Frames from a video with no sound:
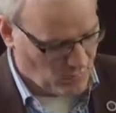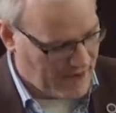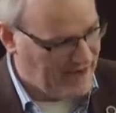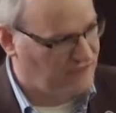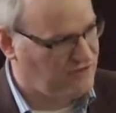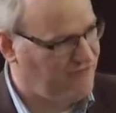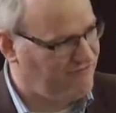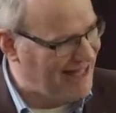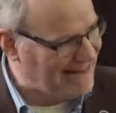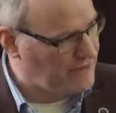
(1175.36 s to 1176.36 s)
way to
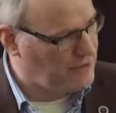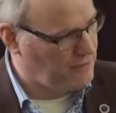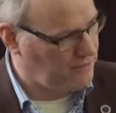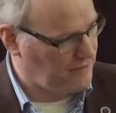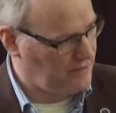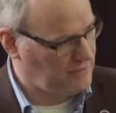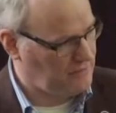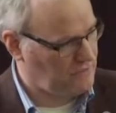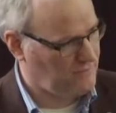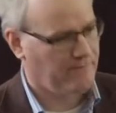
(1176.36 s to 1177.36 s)
value
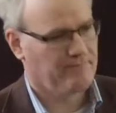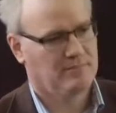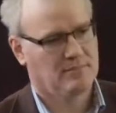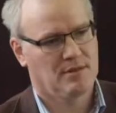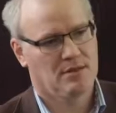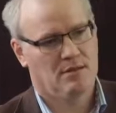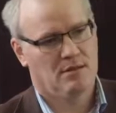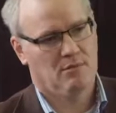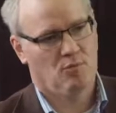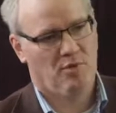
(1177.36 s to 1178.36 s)
things.
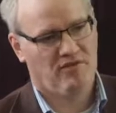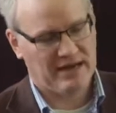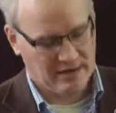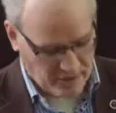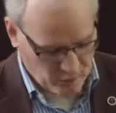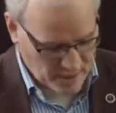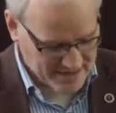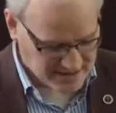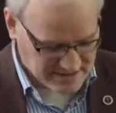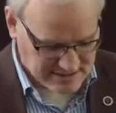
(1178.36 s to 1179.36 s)
Put that another
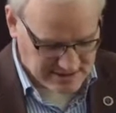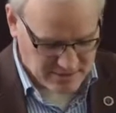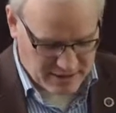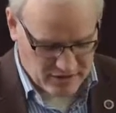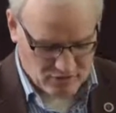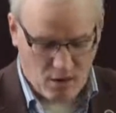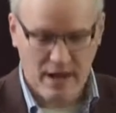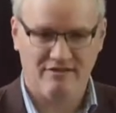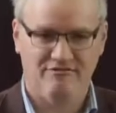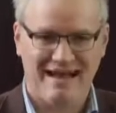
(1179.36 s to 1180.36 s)
way, justice is about the
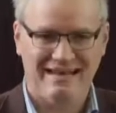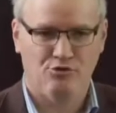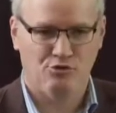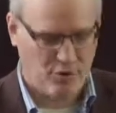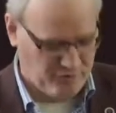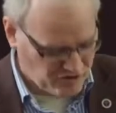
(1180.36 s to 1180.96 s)
right value to